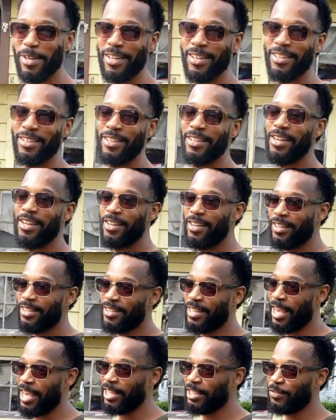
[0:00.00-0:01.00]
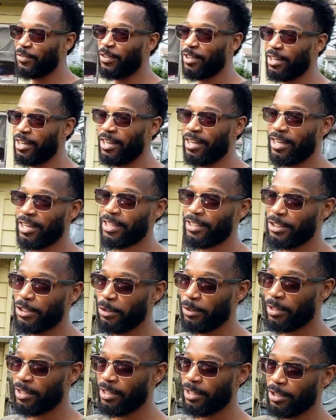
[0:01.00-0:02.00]
but thanks for
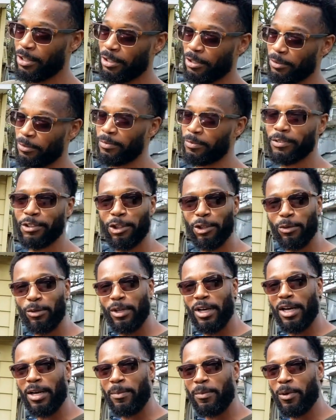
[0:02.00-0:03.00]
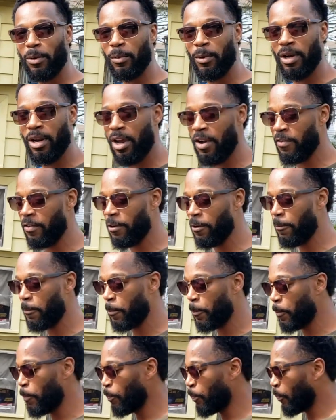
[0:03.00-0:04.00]
doing a little tune-up or whatever.
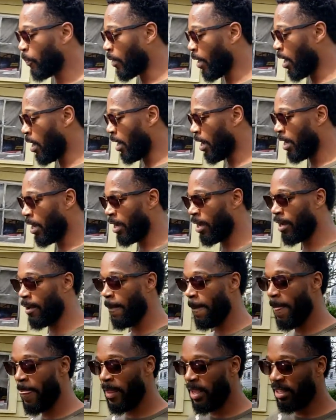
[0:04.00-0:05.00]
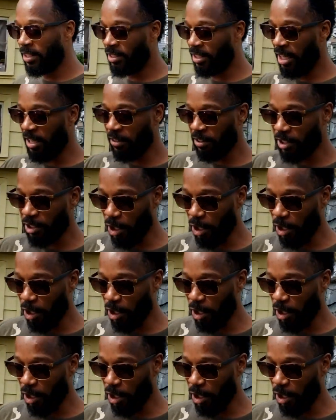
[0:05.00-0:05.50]
Steve